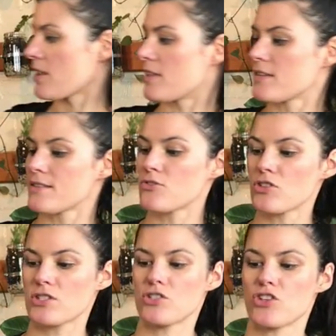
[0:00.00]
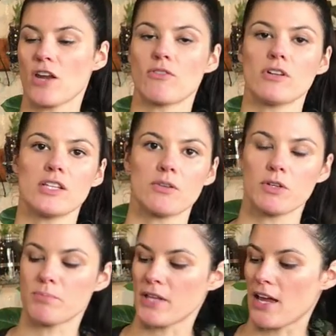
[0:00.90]
This is just a general
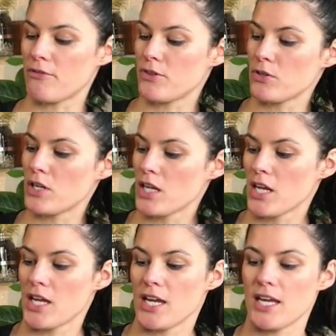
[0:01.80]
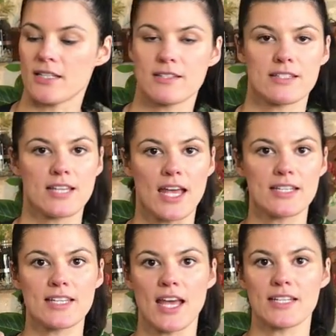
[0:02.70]
liquid plant food. It's 10,
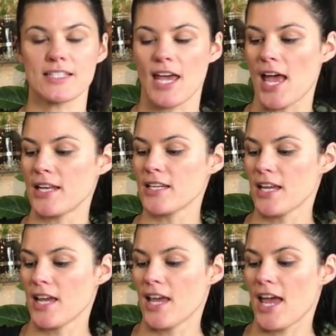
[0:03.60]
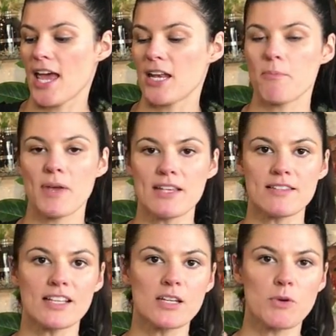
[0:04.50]
10, 10. And
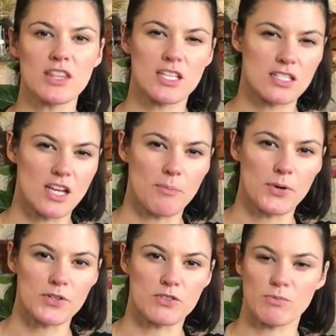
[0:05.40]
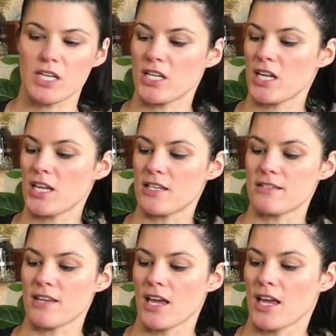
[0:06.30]
basically what these numbers mean
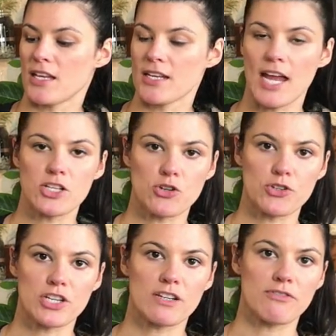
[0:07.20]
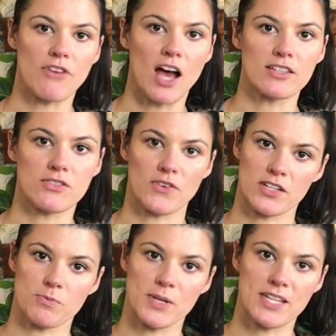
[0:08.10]
is nitrogen,
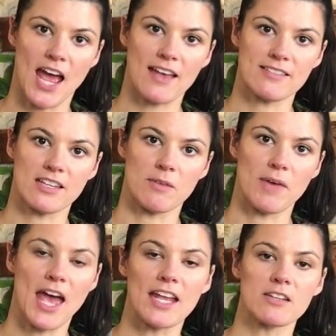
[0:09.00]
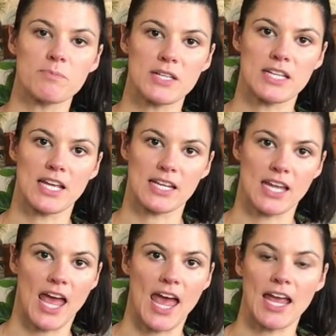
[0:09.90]
phosphorus, potassium, N, P, and
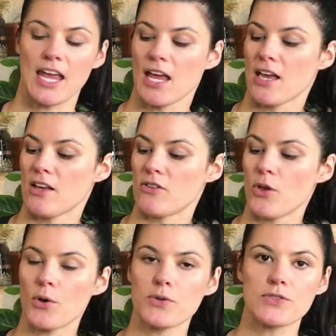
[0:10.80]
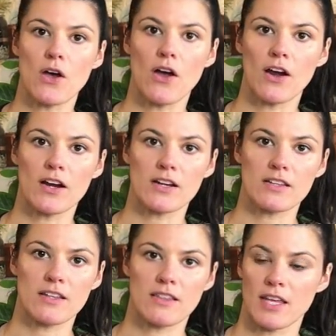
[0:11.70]
K. Those are
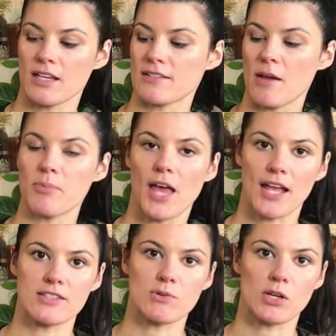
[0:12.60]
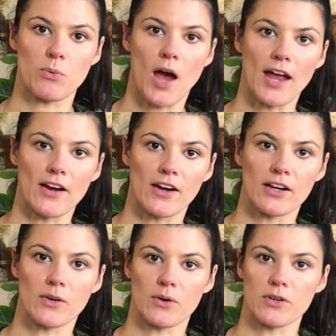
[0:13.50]
the things that plants require
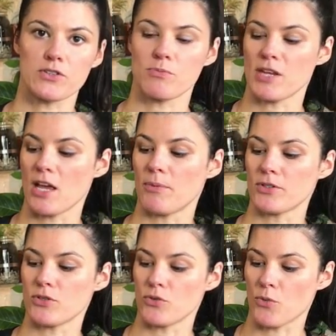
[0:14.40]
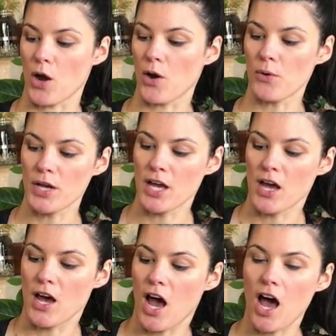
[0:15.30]
in order to be able to grow.
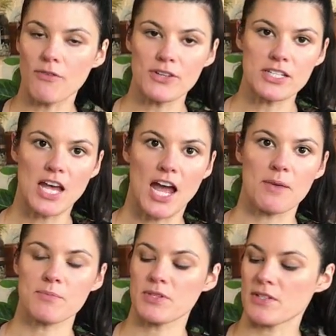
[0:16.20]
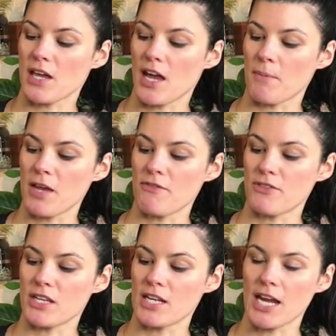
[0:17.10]
Oftentimes, if
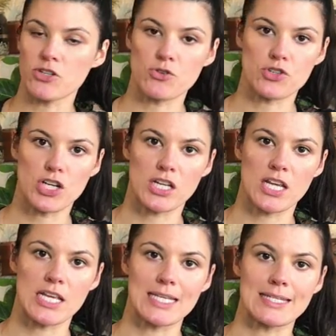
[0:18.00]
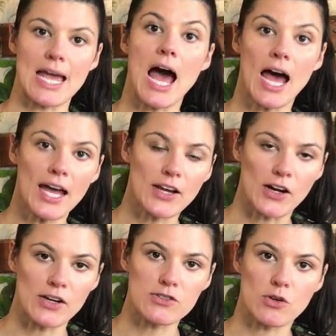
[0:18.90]
the nitrogen is
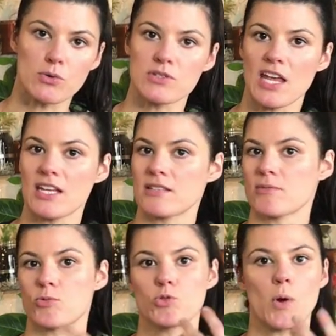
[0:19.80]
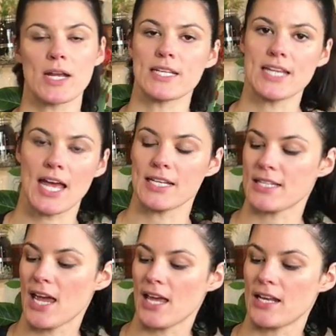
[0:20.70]
higher, so say it's 20, 10,
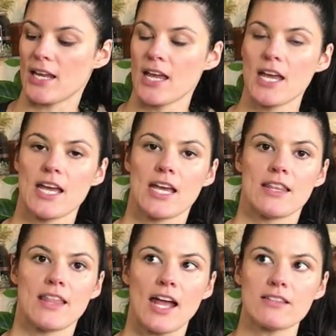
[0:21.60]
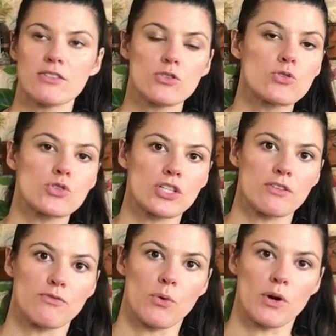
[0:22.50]
10, that's usually
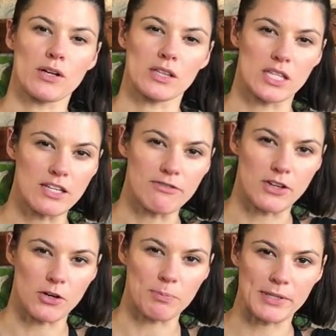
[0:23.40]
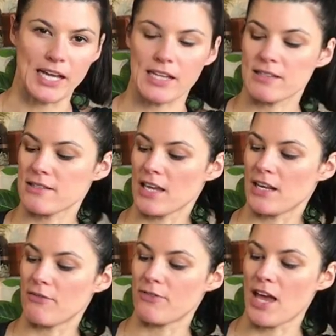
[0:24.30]
for leafier plants. And
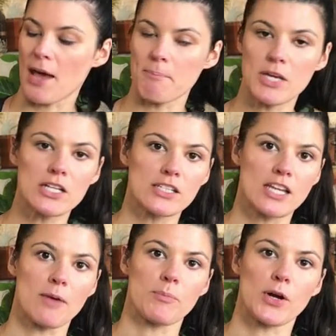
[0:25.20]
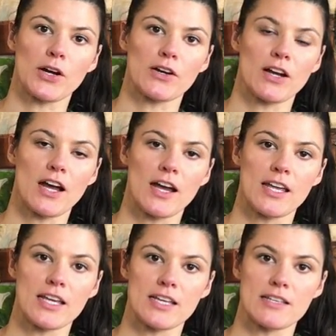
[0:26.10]
if that middle number
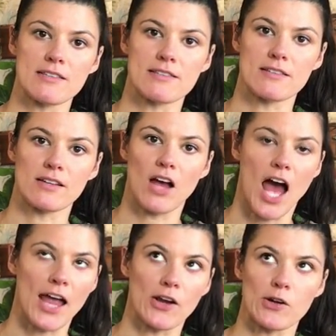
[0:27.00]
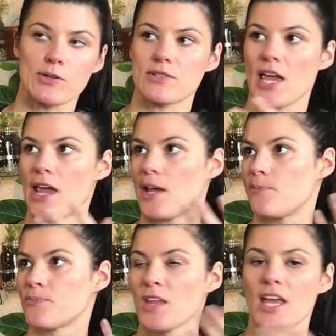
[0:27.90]
is higher, say
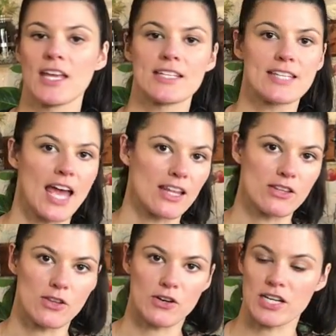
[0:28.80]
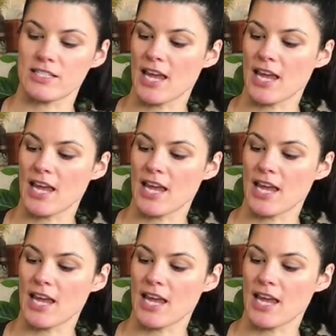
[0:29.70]
10, 30,